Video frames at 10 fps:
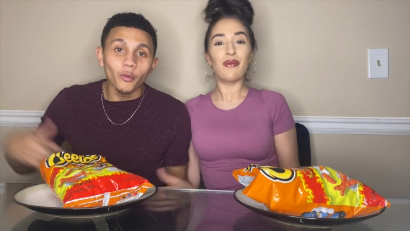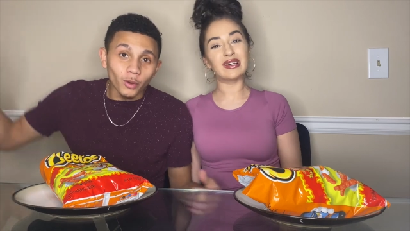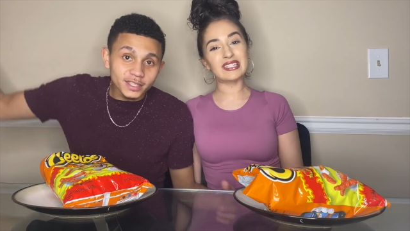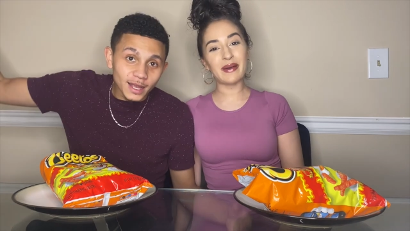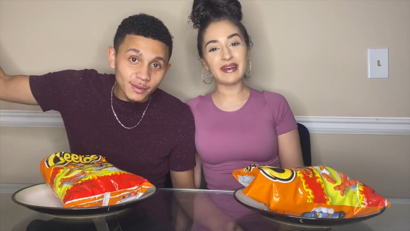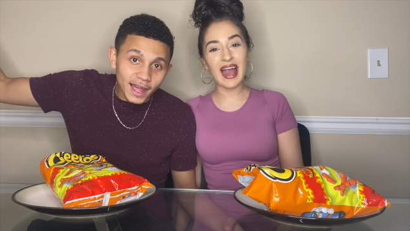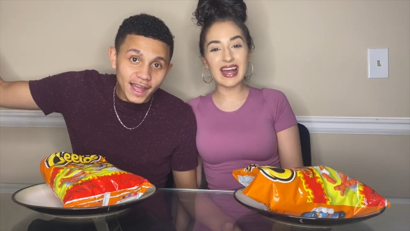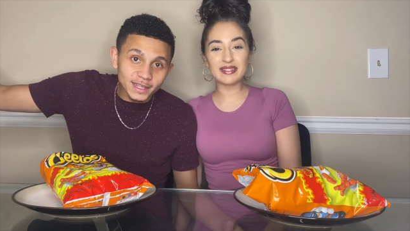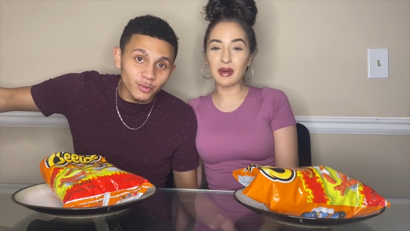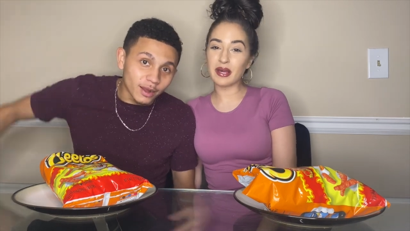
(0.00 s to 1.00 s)
Speaker 1: What's, What's up,
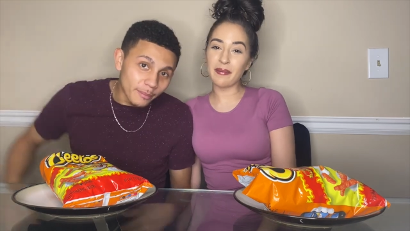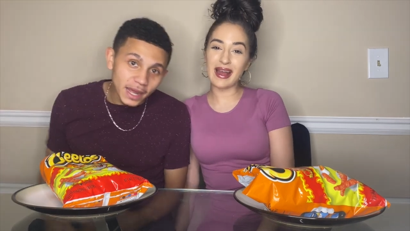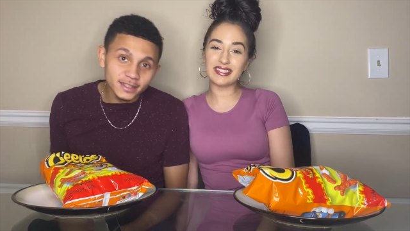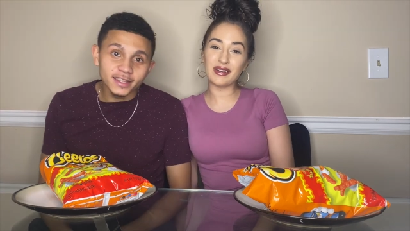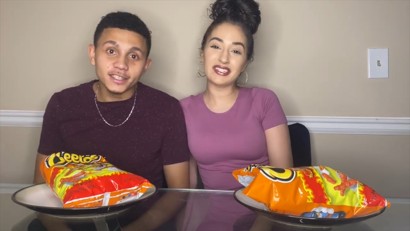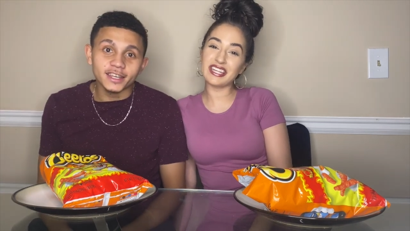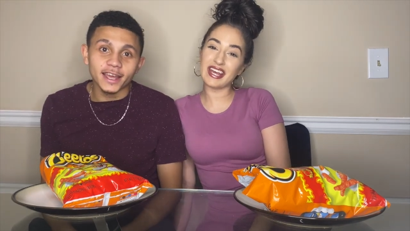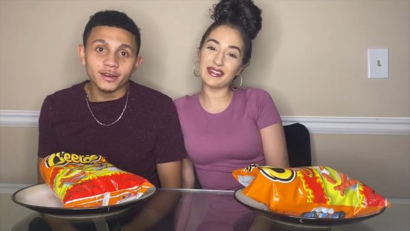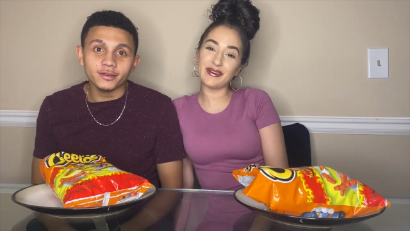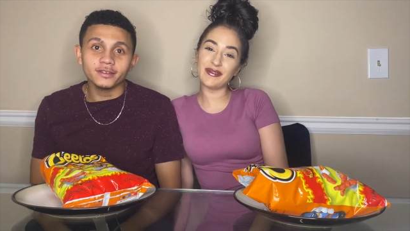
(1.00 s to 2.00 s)
guys? Welcome, Welcome back, back, to the
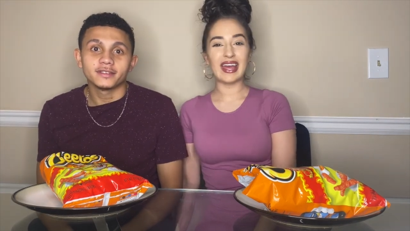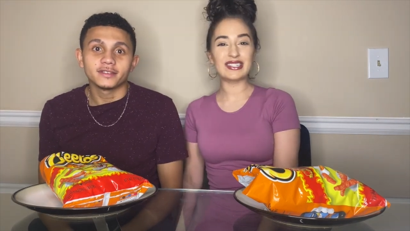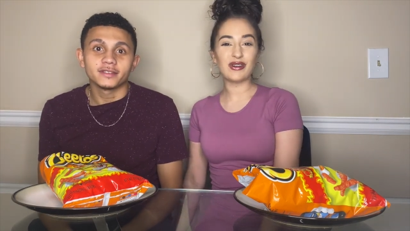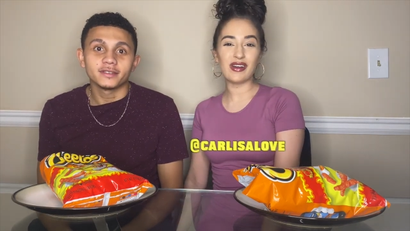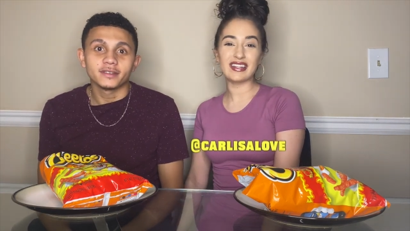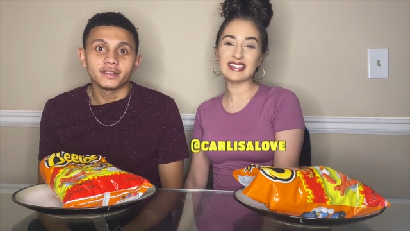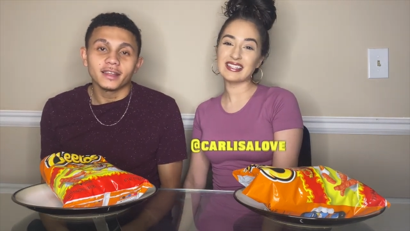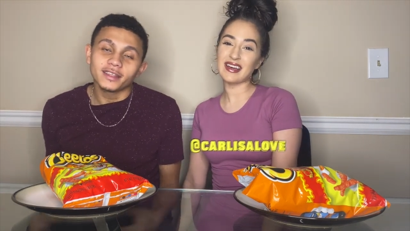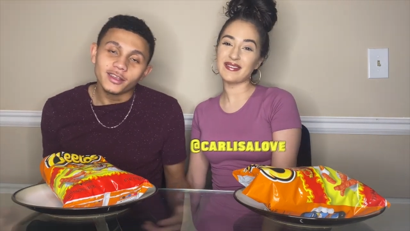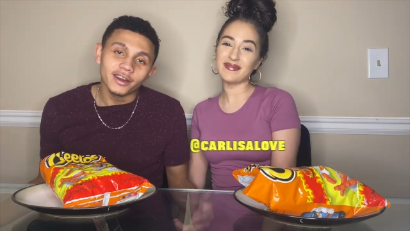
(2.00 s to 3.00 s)
channel. channel. It's
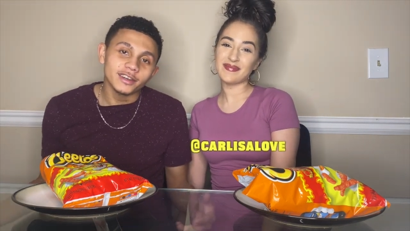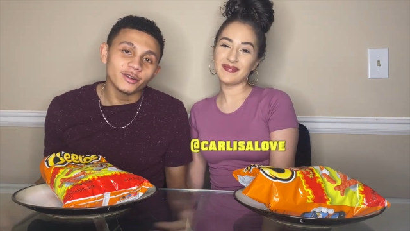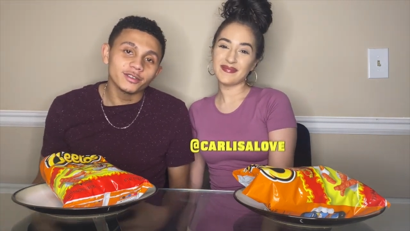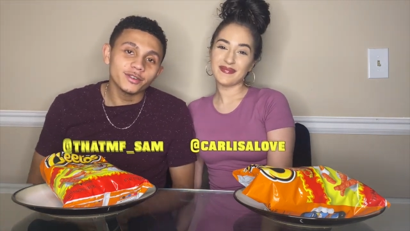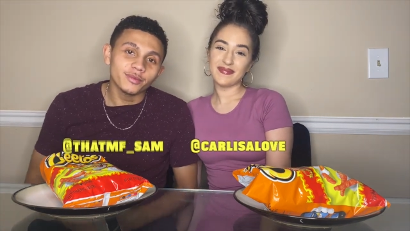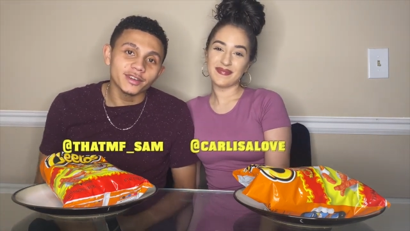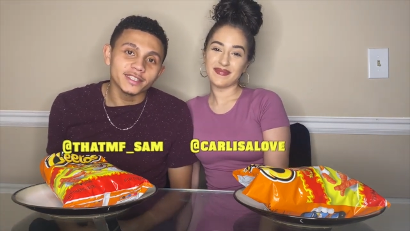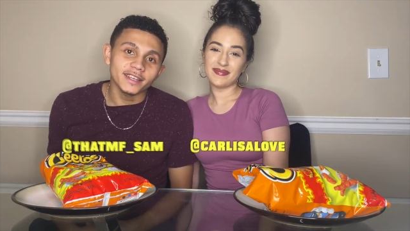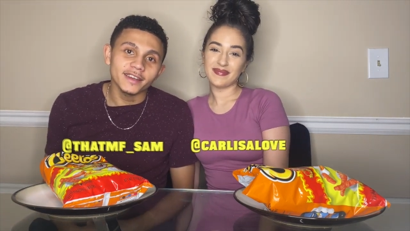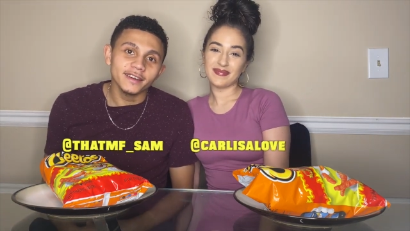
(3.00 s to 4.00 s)
Carlisa. You already
Speaker 2: know it's your boy,
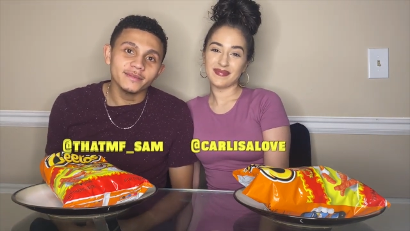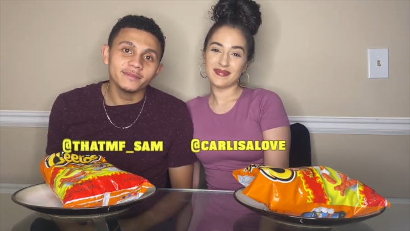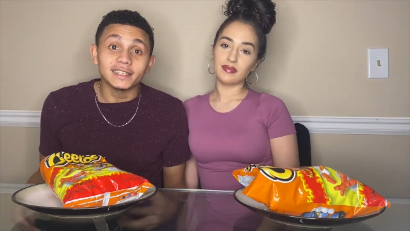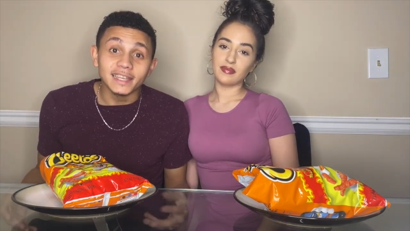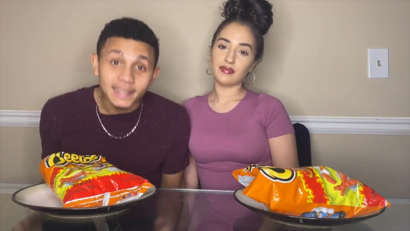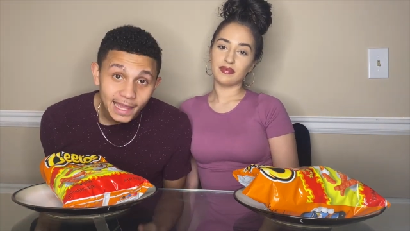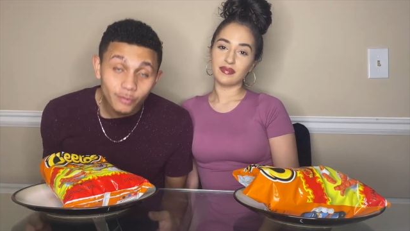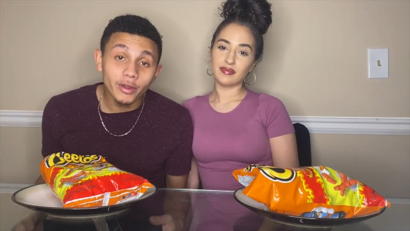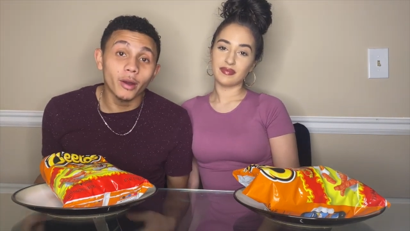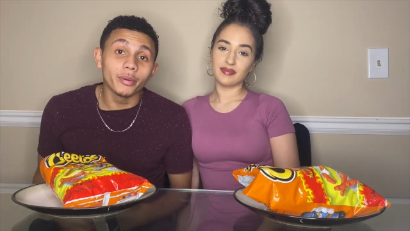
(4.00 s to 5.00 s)
Sam.
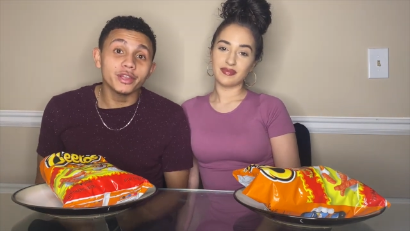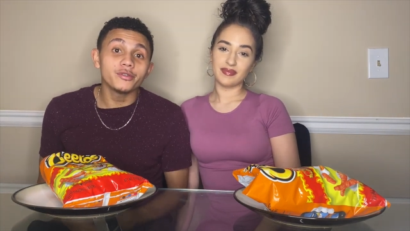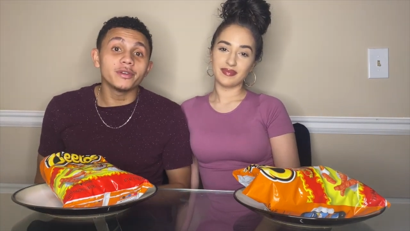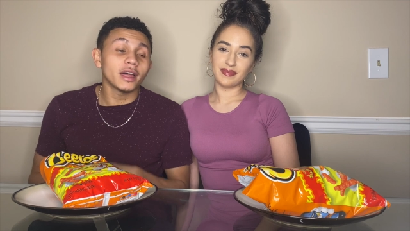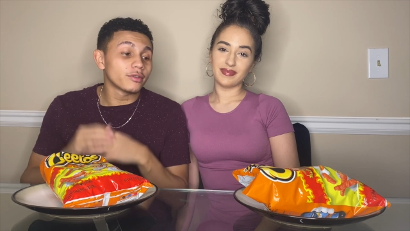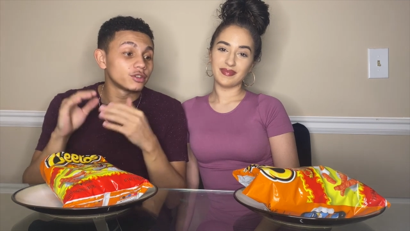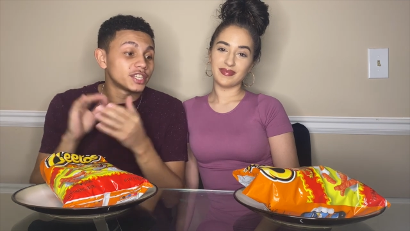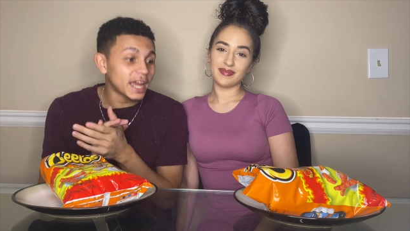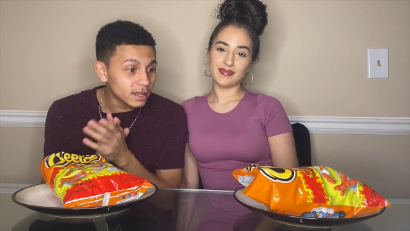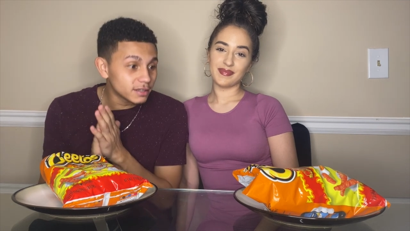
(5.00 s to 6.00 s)
Today, we are bringing you another
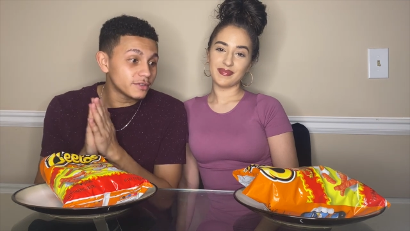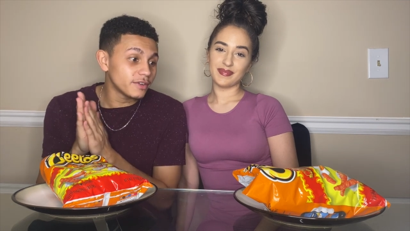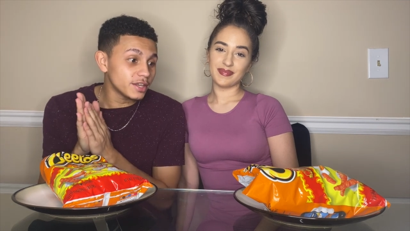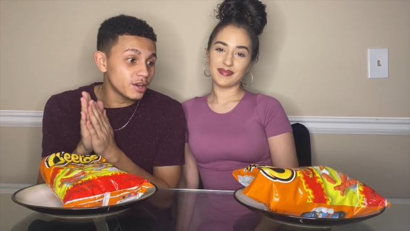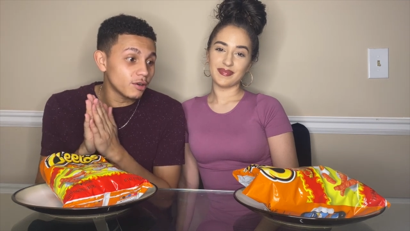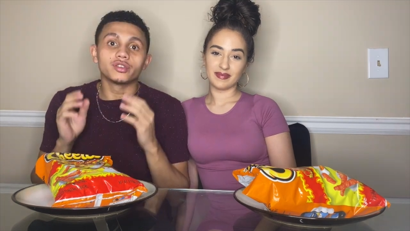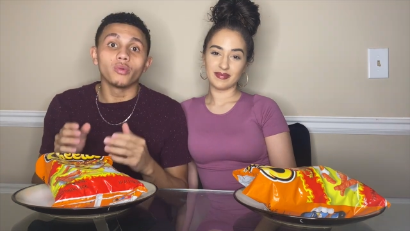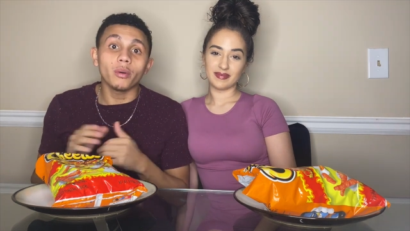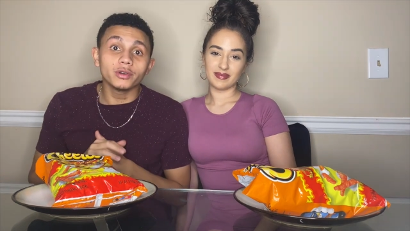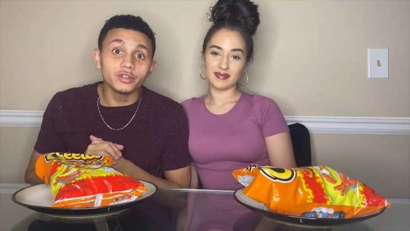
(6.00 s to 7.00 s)
challenge video.
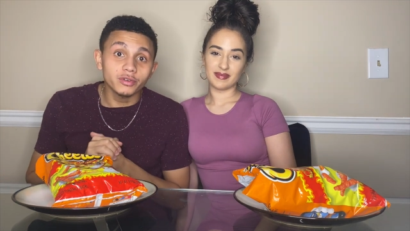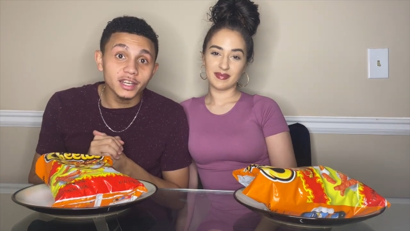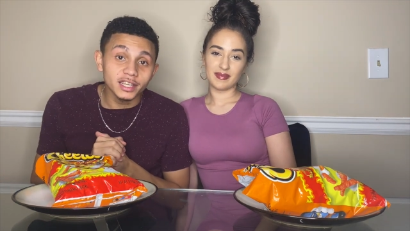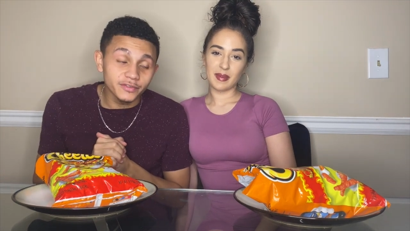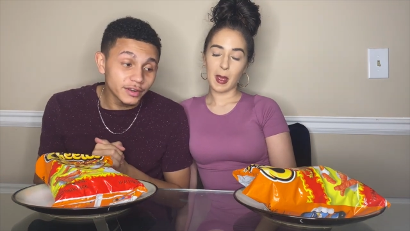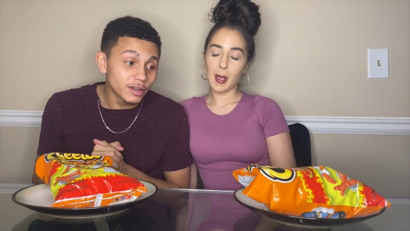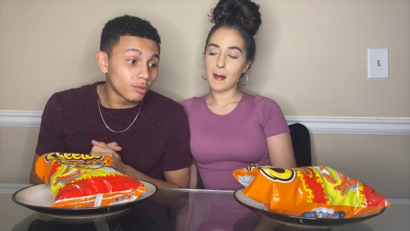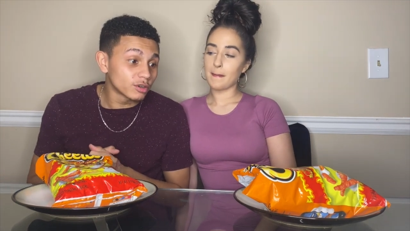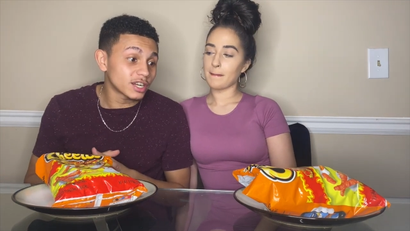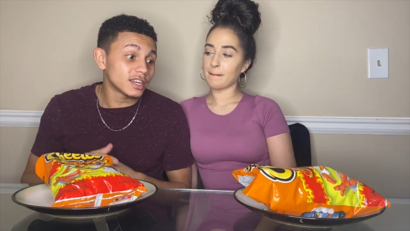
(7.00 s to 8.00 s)
So what we're doing in this
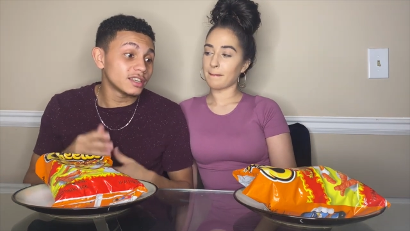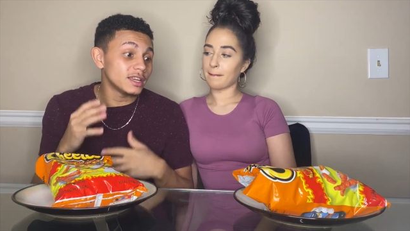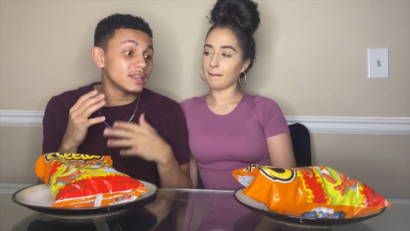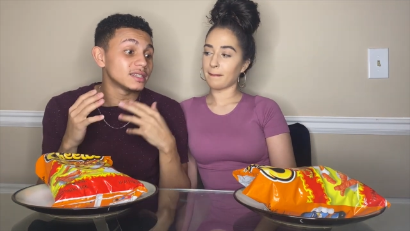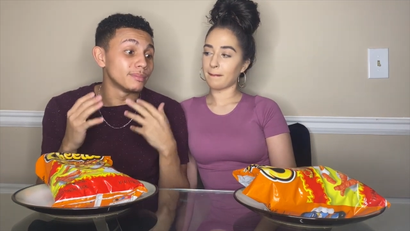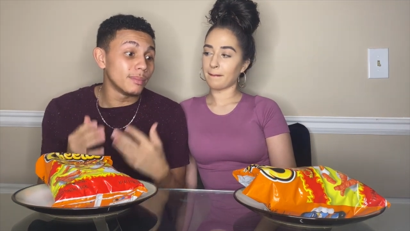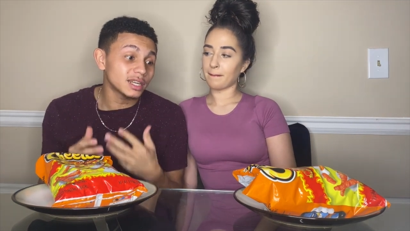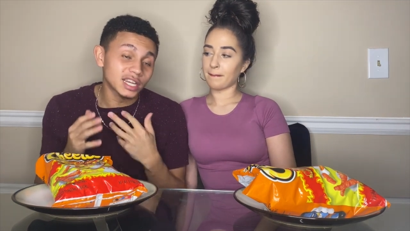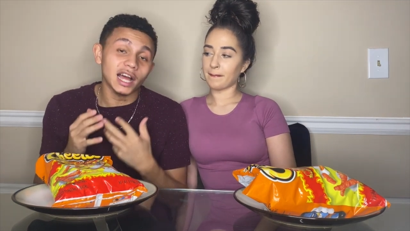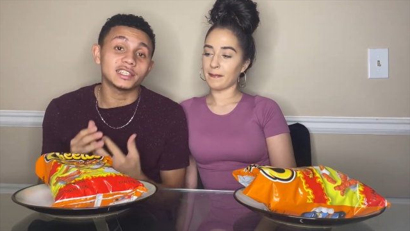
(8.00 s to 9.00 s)
video, we're trying to eat as
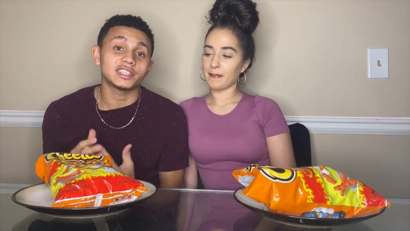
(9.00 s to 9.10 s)
much hot